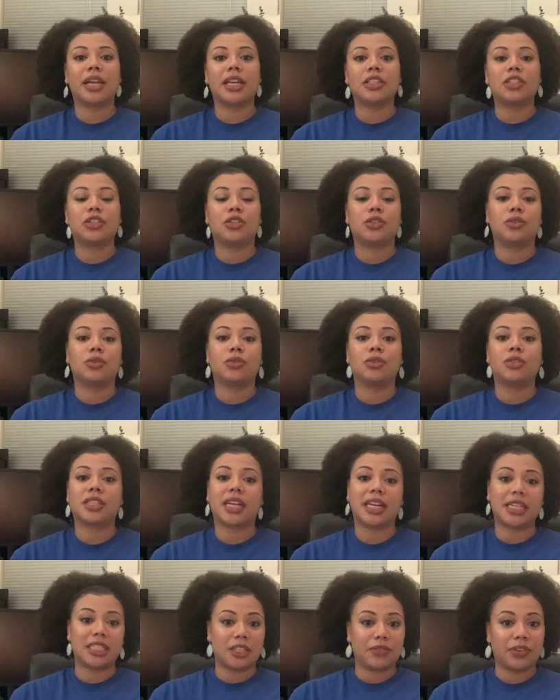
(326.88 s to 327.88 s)
it to
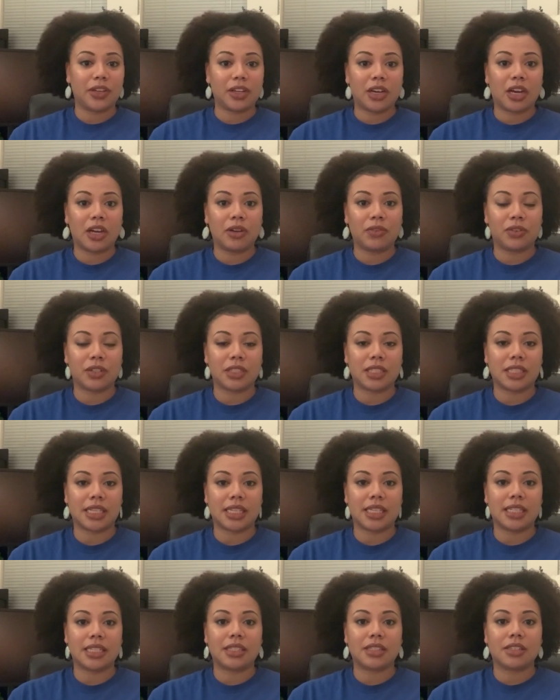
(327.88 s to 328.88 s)
scientific
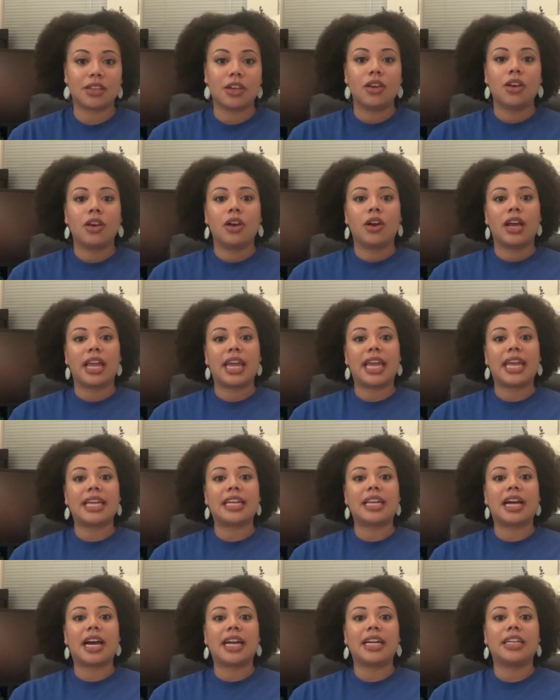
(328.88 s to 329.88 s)
conferences
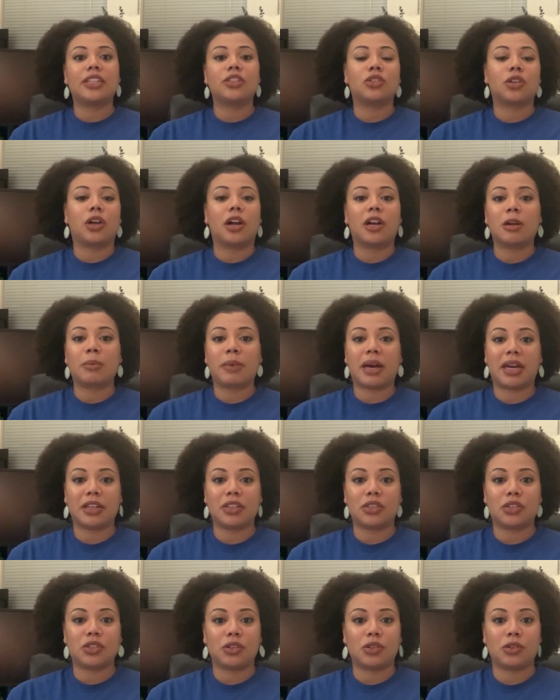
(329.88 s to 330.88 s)
and I talk about
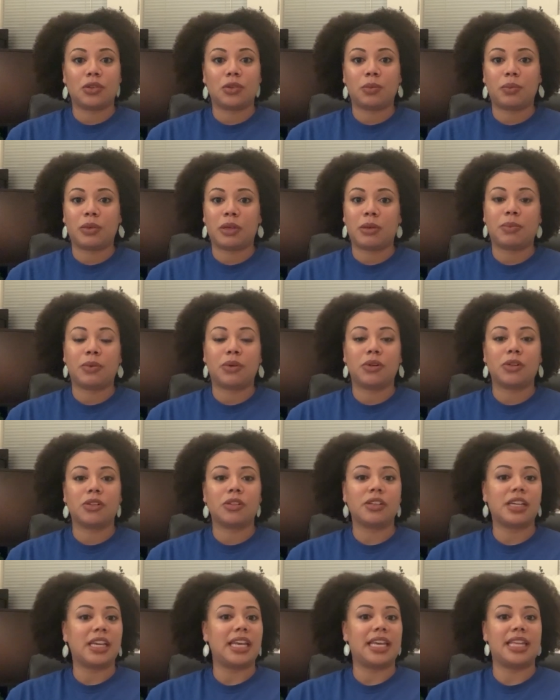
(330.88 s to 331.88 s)
it to
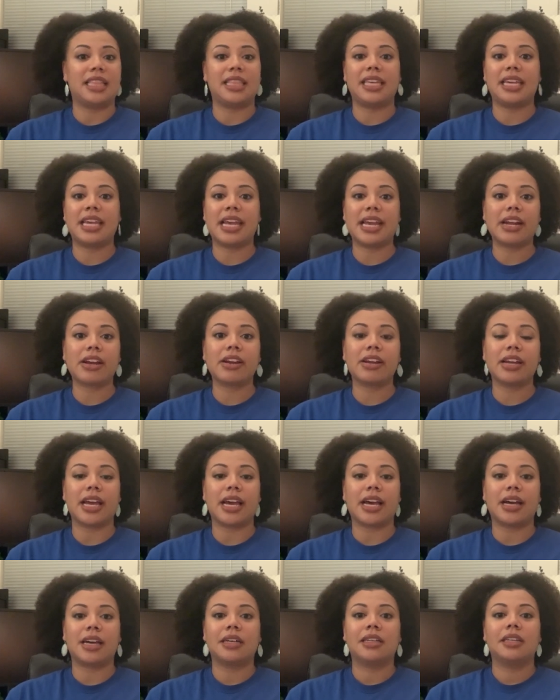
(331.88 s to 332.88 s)
people in the
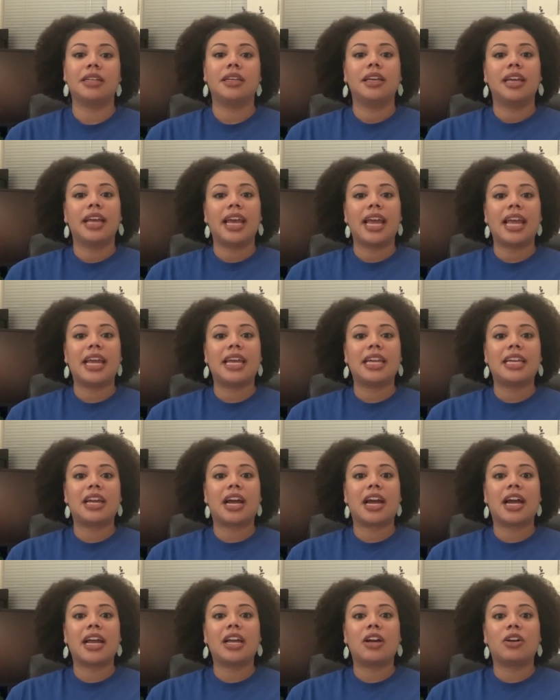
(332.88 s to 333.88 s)
area. And
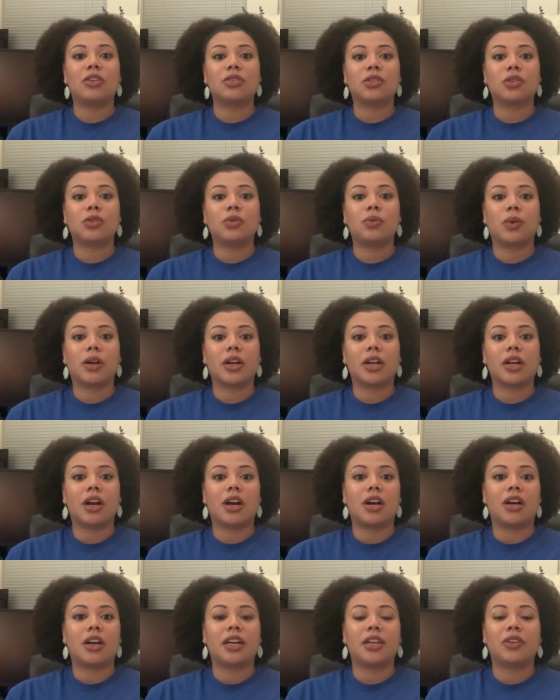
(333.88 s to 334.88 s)
I also work
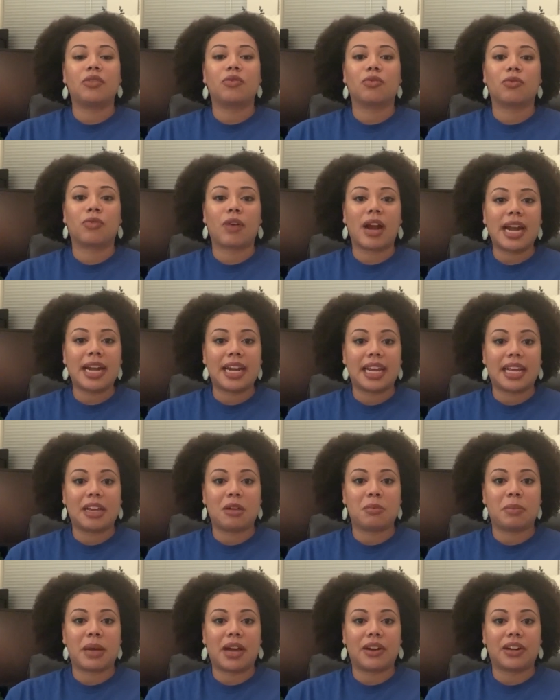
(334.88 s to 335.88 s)
on writing
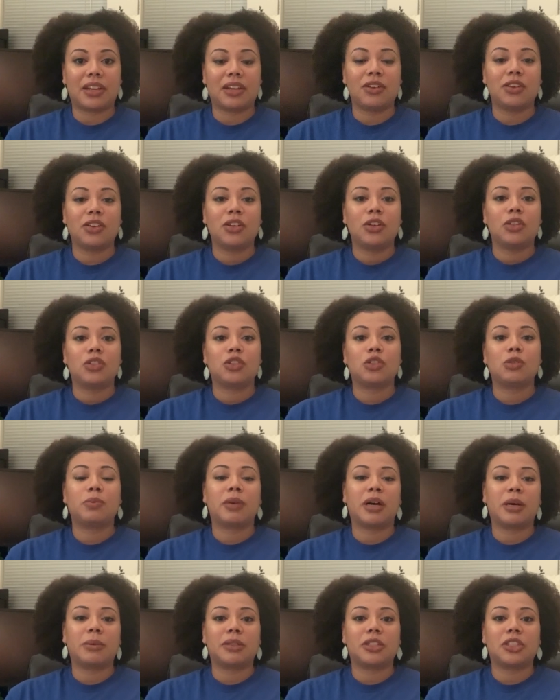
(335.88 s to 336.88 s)
about it to
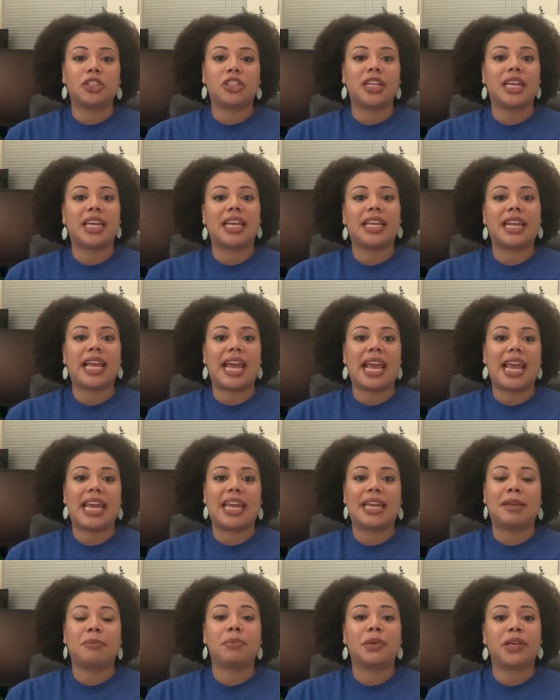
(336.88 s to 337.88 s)
publish in
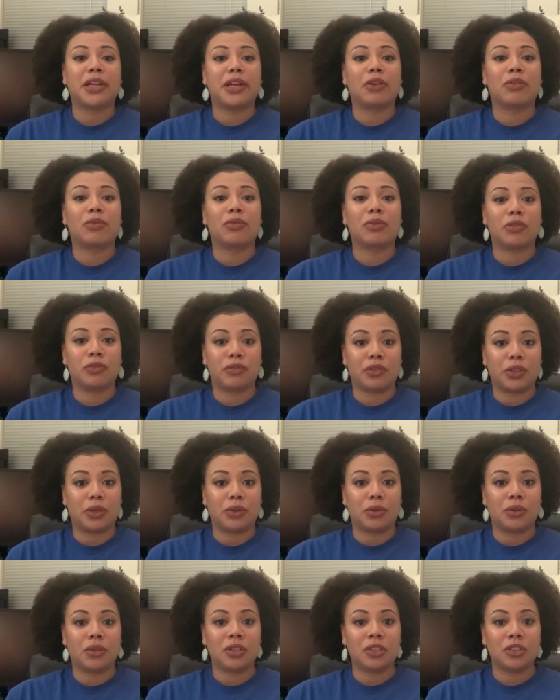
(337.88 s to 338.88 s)
a
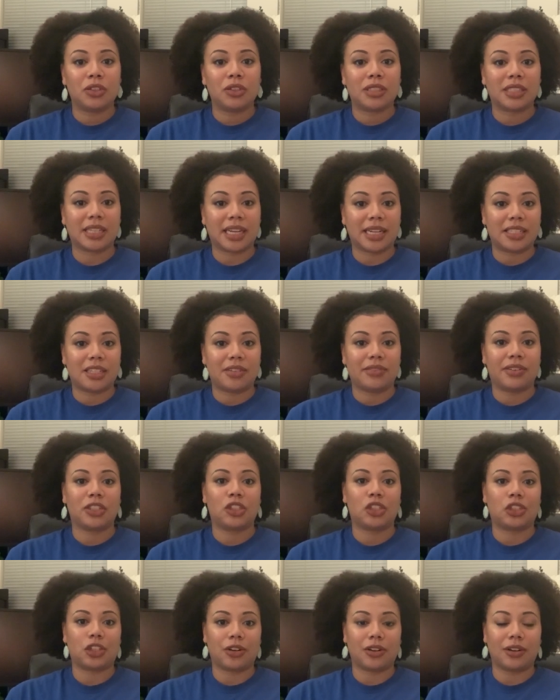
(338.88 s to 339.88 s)
peer-reviewed scientific
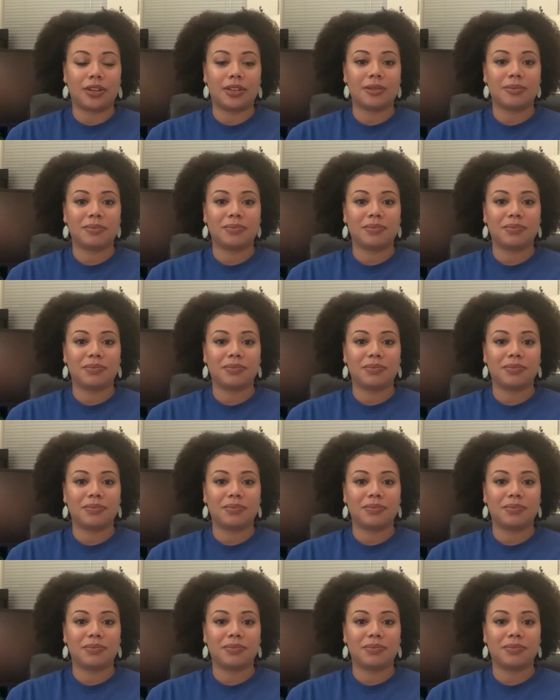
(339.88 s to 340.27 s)
journal.